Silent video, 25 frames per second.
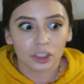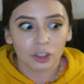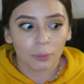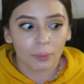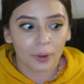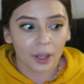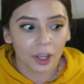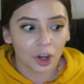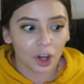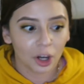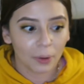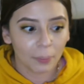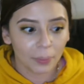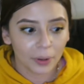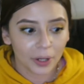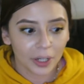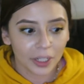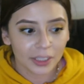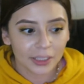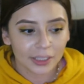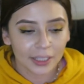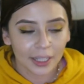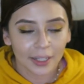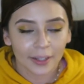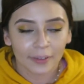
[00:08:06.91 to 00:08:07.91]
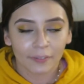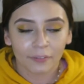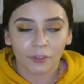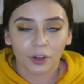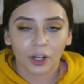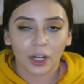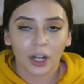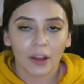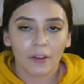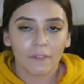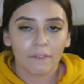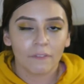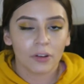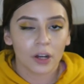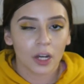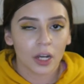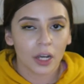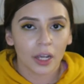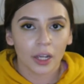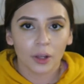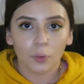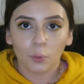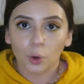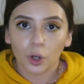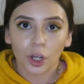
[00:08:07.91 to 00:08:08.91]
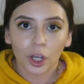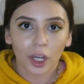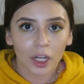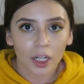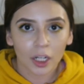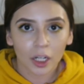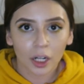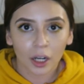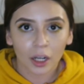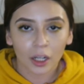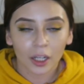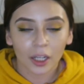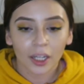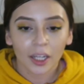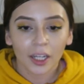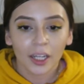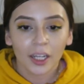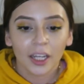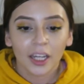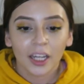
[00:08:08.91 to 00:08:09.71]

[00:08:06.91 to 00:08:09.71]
So my grandparents were like, fine, we'll get a dog.